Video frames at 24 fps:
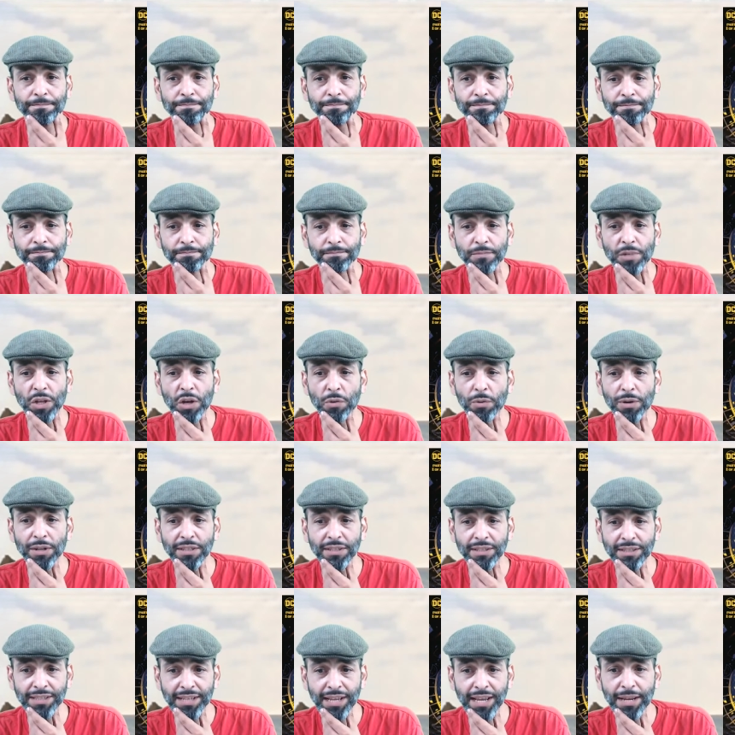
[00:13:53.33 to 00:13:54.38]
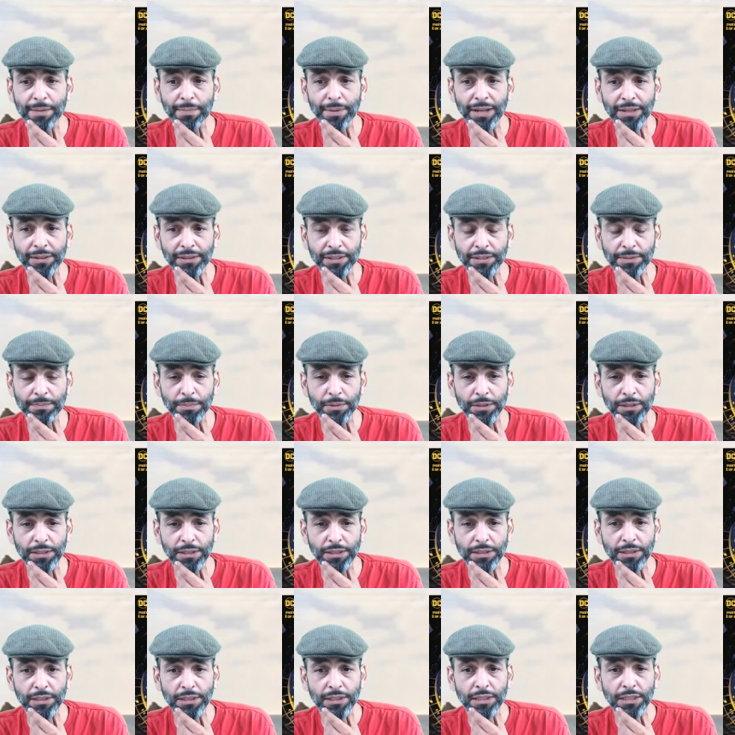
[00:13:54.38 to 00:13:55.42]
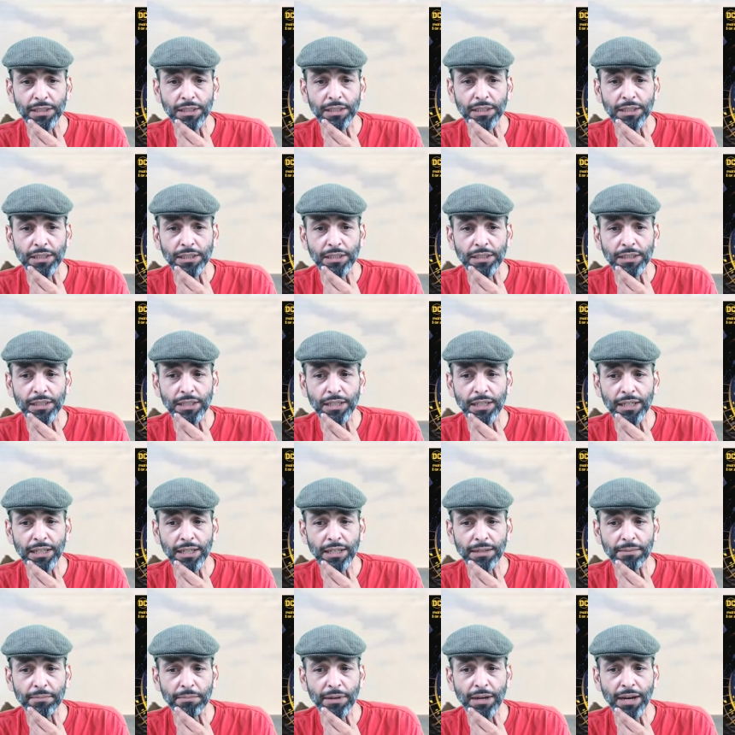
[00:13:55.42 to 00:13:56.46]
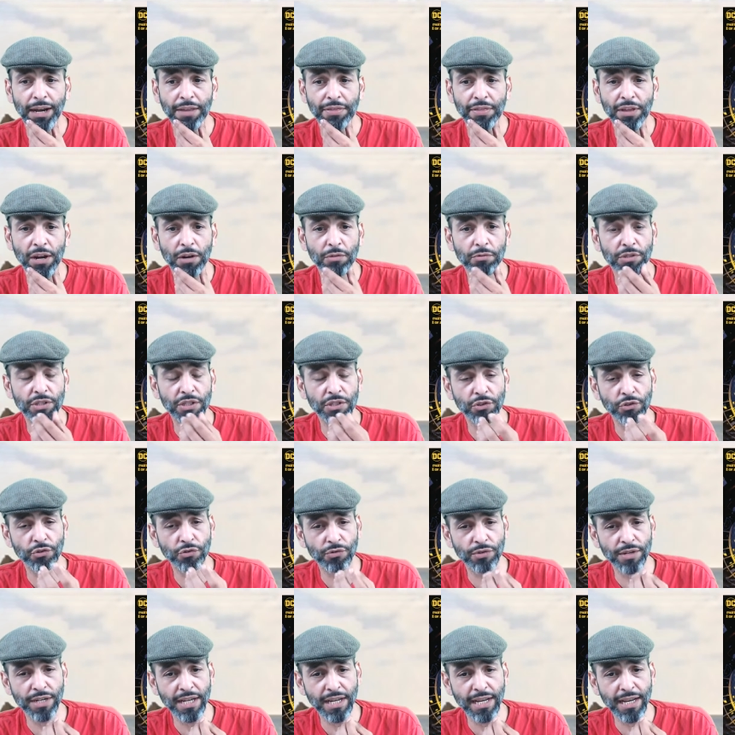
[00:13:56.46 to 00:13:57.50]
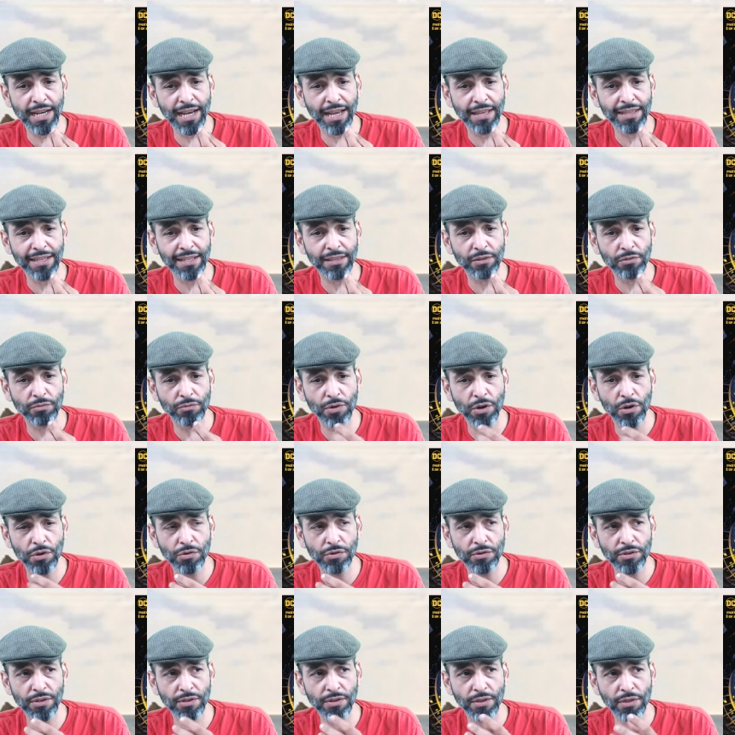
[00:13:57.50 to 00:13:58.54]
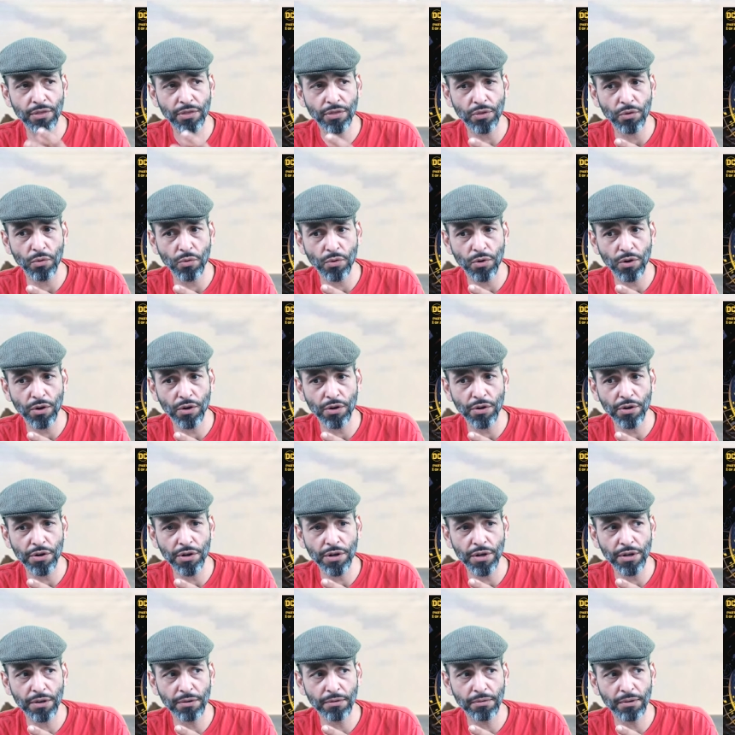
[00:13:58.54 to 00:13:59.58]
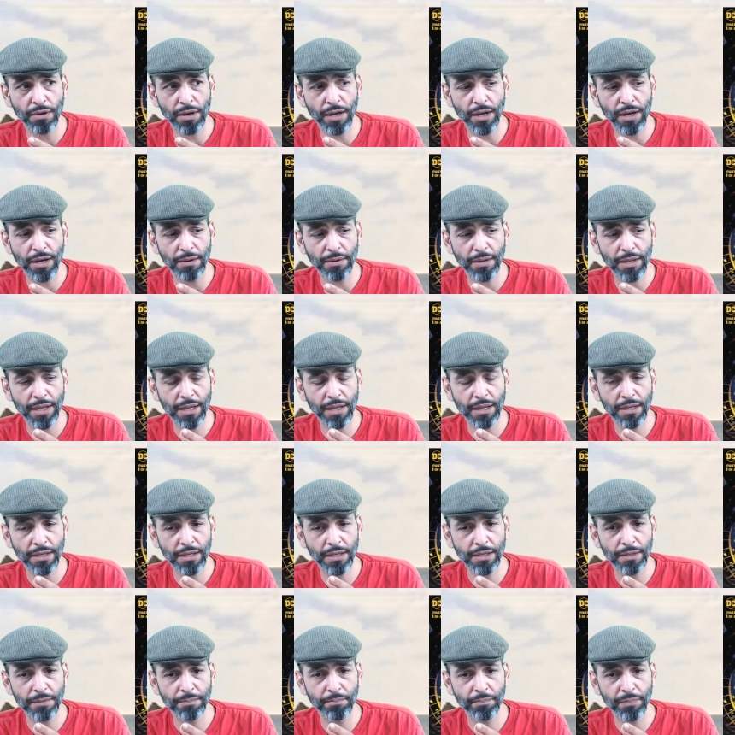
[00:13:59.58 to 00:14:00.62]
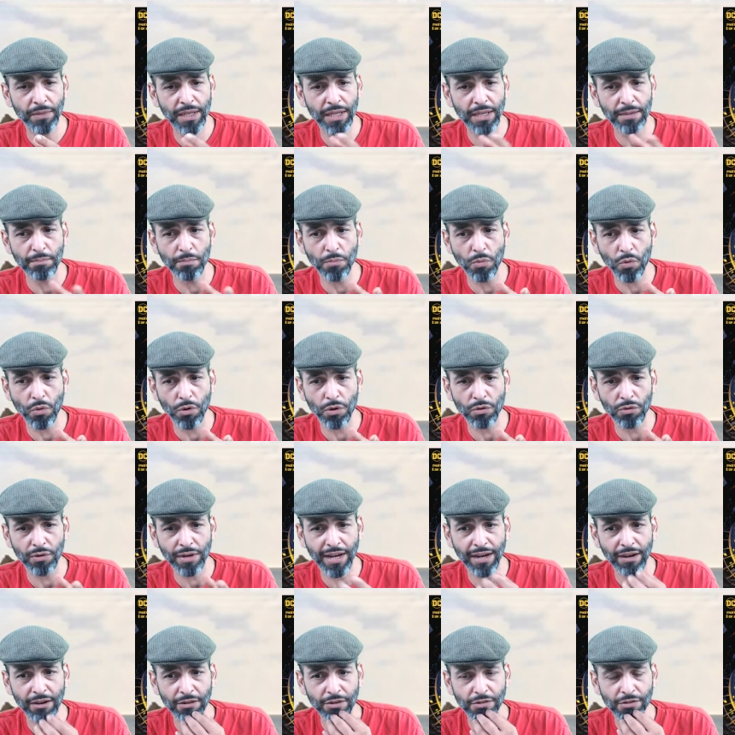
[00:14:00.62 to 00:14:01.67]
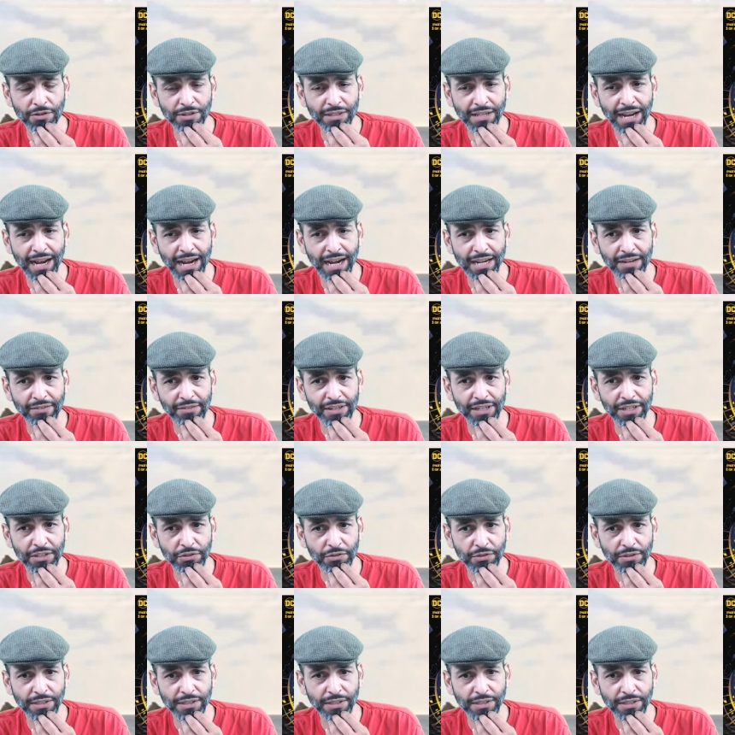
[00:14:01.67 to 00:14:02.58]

know what to say about this book. Um, I thought it was intriguing. I think the rose and the thorn, uh, immortal character is kind of an interesting